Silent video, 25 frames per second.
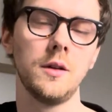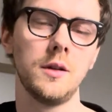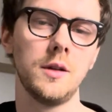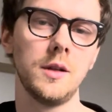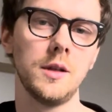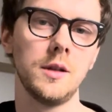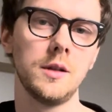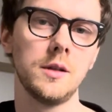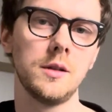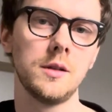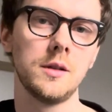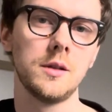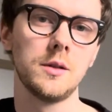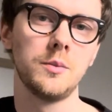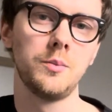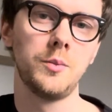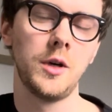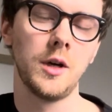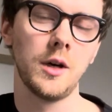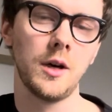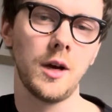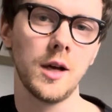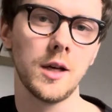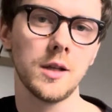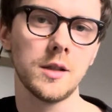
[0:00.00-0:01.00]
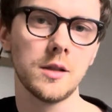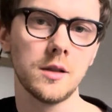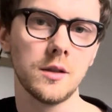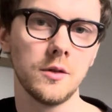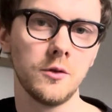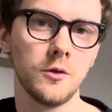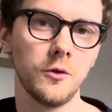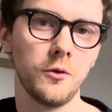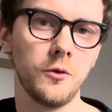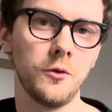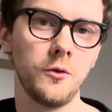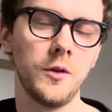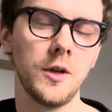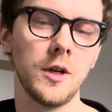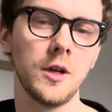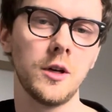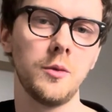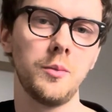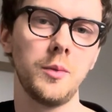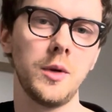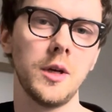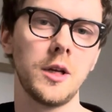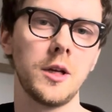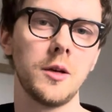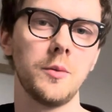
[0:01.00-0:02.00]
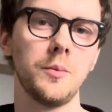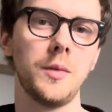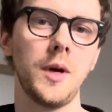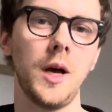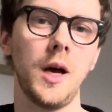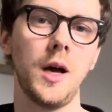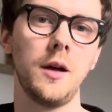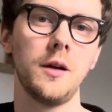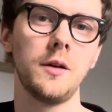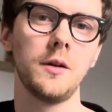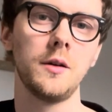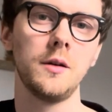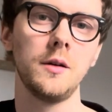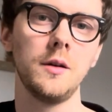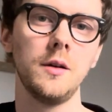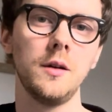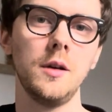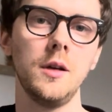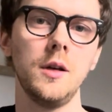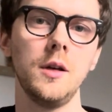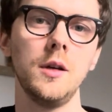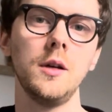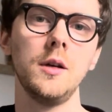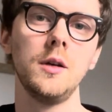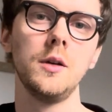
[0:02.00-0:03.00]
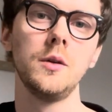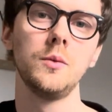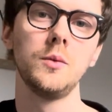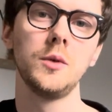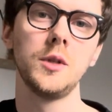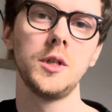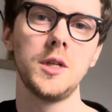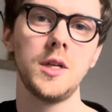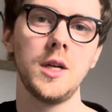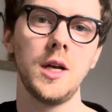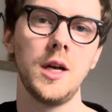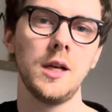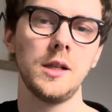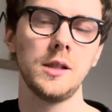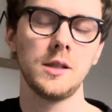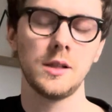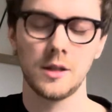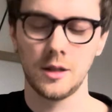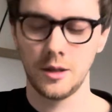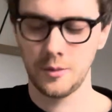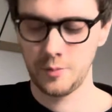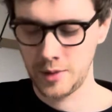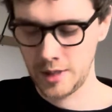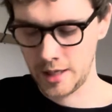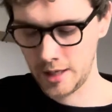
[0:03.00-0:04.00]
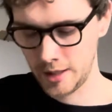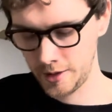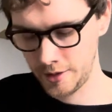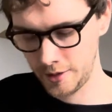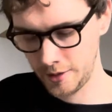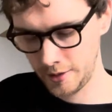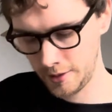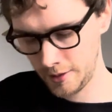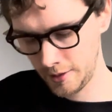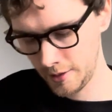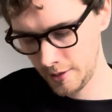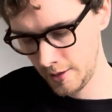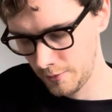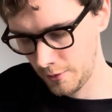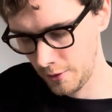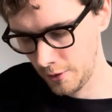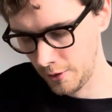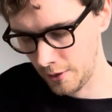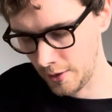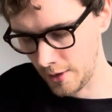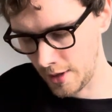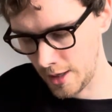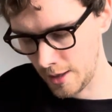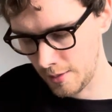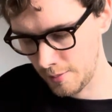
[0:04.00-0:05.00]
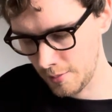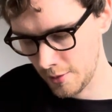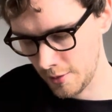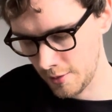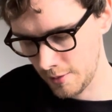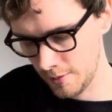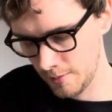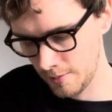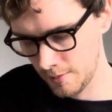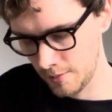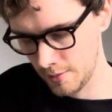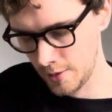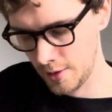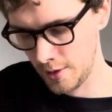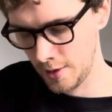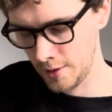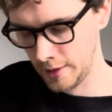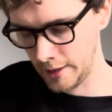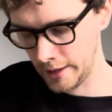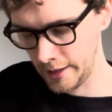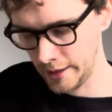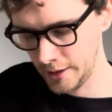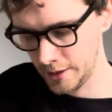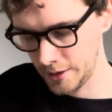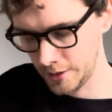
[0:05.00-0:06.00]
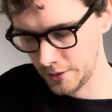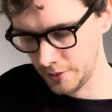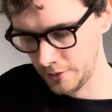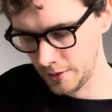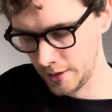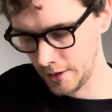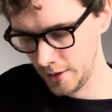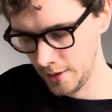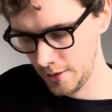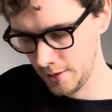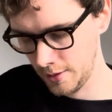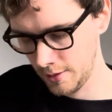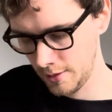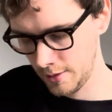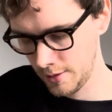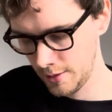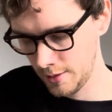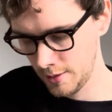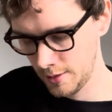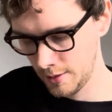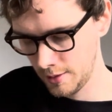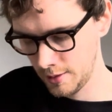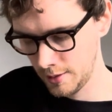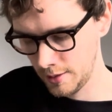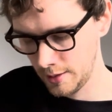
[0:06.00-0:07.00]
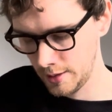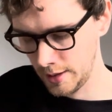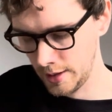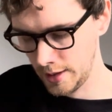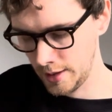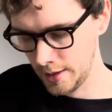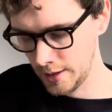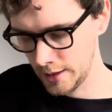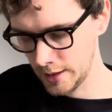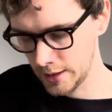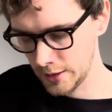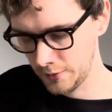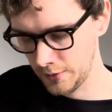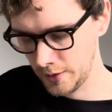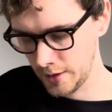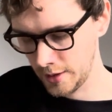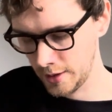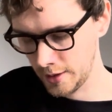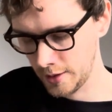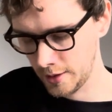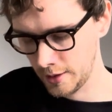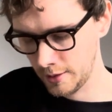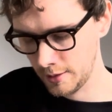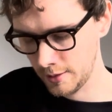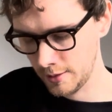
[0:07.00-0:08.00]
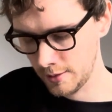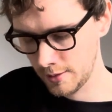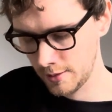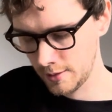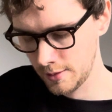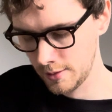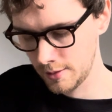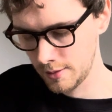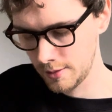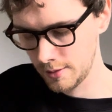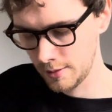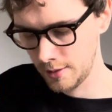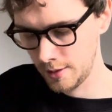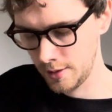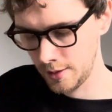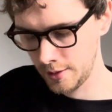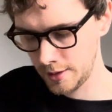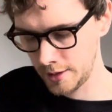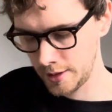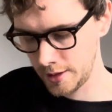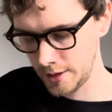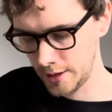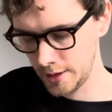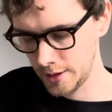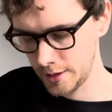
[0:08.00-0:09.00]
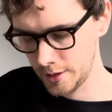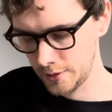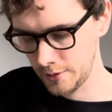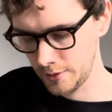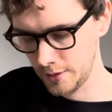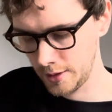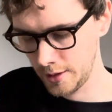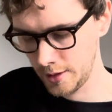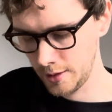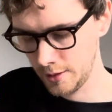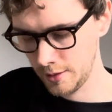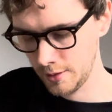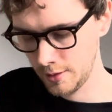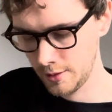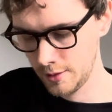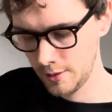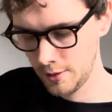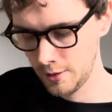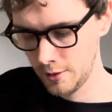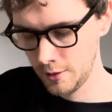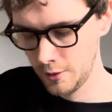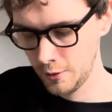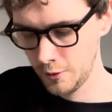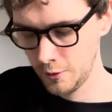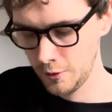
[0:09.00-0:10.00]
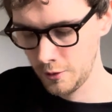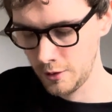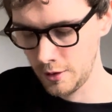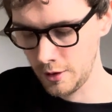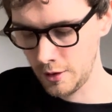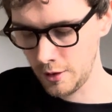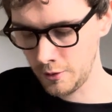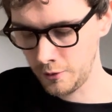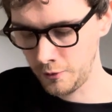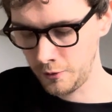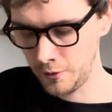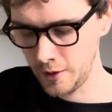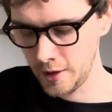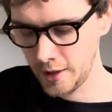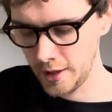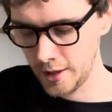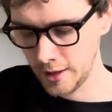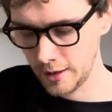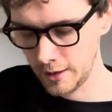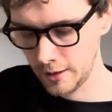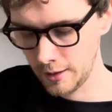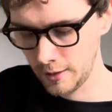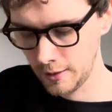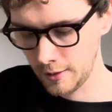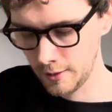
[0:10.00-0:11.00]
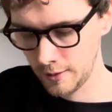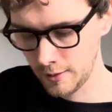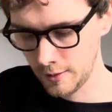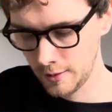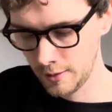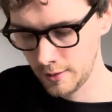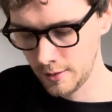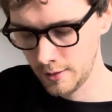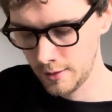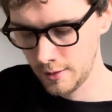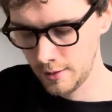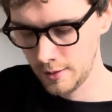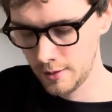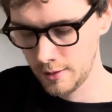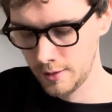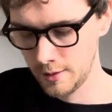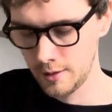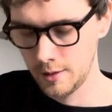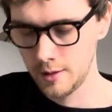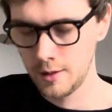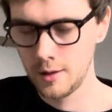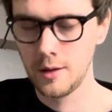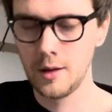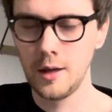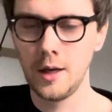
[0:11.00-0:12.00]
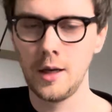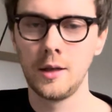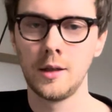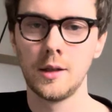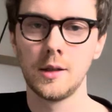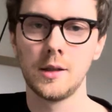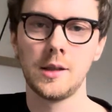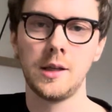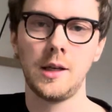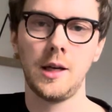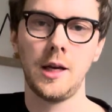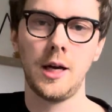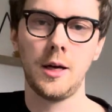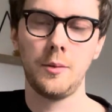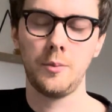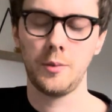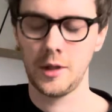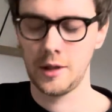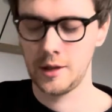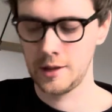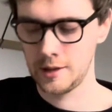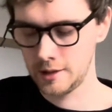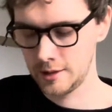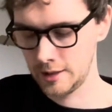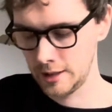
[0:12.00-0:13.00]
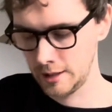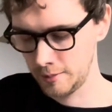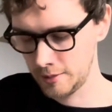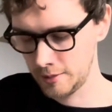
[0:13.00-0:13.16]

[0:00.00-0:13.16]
this percussive finger picking pattern, which has the pattern thumb on the A string, index finger on the D string, a flick and a slap at the same